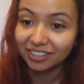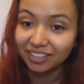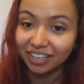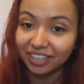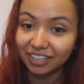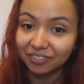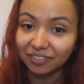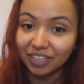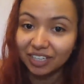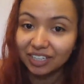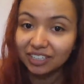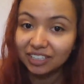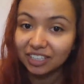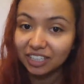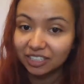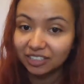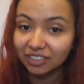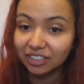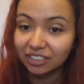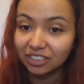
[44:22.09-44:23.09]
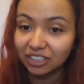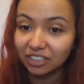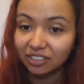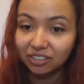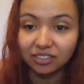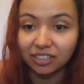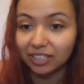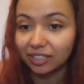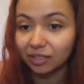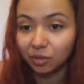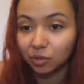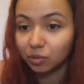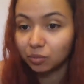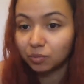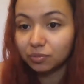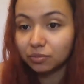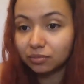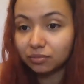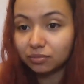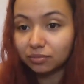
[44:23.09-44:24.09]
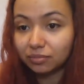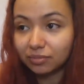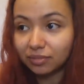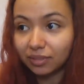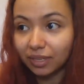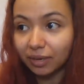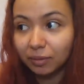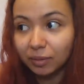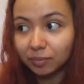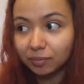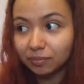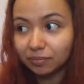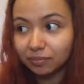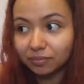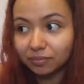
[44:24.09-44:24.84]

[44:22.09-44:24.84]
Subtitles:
And if they didn't hear each other, like they were